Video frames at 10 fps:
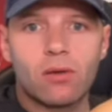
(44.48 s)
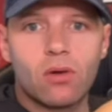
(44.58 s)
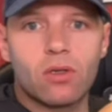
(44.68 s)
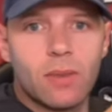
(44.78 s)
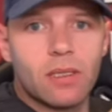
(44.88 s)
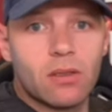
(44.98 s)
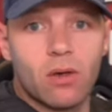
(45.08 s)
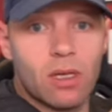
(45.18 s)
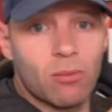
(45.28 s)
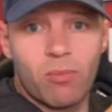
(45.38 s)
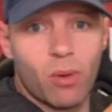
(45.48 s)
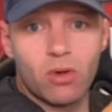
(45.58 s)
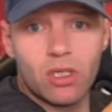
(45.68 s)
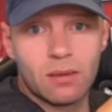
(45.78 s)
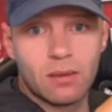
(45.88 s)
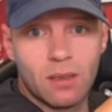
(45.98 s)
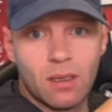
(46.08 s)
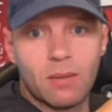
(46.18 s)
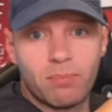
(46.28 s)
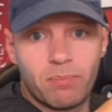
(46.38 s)
Threatened us, mate. Honest news,
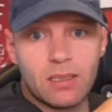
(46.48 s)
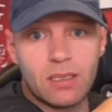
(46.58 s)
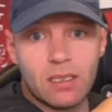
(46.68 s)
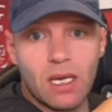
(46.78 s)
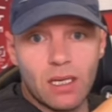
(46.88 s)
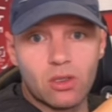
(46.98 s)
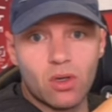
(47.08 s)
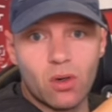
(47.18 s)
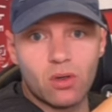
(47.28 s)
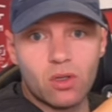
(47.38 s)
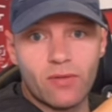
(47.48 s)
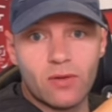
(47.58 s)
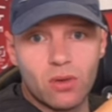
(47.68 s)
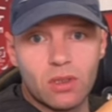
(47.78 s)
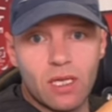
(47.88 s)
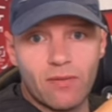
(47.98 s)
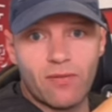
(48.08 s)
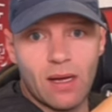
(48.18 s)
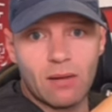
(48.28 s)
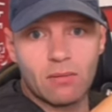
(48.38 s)
mate. Busy's kicked doors off as
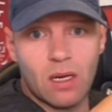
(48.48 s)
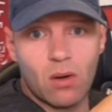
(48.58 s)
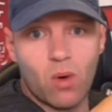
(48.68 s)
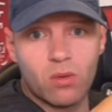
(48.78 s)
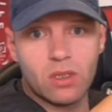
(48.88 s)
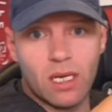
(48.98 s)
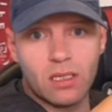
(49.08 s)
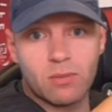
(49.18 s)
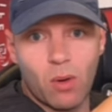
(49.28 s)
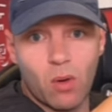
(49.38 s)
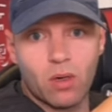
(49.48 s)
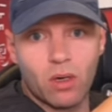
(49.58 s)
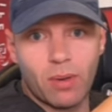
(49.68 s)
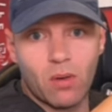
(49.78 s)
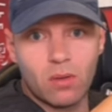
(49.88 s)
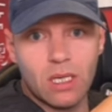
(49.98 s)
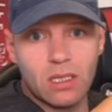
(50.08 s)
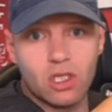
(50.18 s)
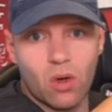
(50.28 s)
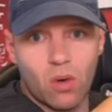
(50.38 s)
soon as they found out what was getting spoken
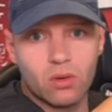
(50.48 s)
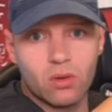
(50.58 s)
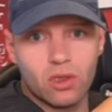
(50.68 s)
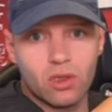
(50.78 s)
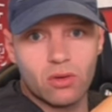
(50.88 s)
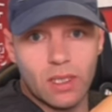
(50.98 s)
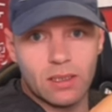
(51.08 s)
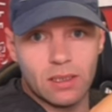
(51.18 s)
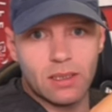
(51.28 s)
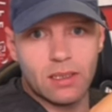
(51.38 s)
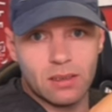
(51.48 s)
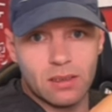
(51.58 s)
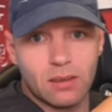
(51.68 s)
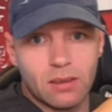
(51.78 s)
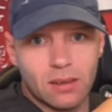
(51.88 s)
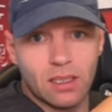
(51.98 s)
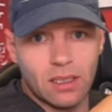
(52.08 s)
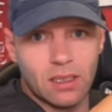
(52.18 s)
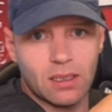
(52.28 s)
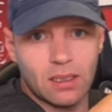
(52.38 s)
about and told us straight, listen,
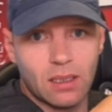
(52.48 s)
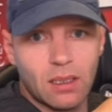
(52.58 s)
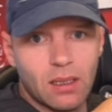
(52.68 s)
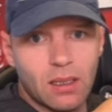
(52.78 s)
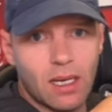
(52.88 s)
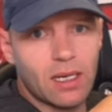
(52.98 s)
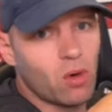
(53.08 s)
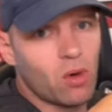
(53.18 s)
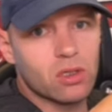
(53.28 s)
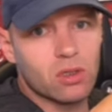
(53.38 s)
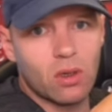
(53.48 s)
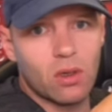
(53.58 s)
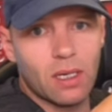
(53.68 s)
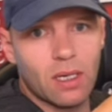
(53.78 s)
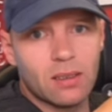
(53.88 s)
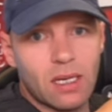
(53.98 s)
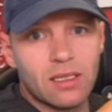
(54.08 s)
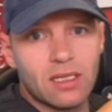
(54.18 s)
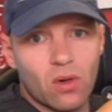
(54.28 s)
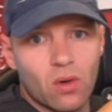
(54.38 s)
any more talk
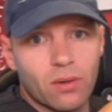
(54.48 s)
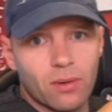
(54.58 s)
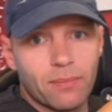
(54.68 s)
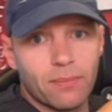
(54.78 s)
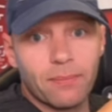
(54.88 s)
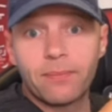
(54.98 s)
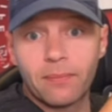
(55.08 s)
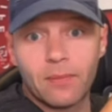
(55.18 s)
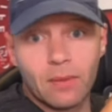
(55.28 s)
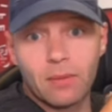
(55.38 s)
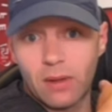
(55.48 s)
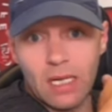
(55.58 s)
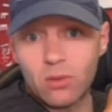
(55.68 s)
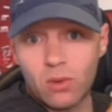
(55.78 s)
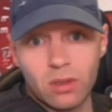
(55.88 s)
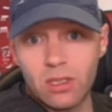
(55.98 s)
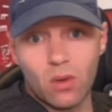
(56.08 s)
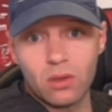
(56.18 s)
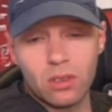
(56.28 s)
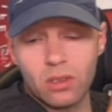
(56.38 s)
like that, you're done. That's
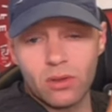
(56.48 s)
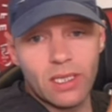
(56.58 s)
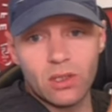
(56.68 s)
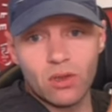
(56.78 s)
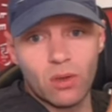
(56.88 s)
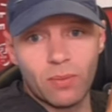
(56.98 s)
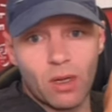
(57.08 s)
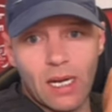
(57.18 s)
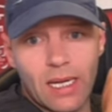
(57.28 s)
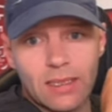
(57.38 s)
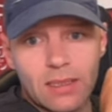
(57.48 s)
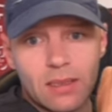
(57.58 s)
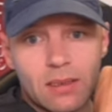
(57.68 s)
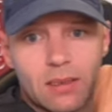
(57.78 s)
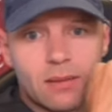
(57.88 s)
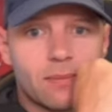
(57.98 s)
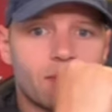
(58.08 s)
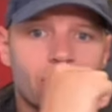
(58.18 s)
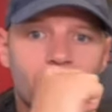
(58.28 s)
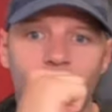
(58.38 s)
what they told us, straight up, not lying to you.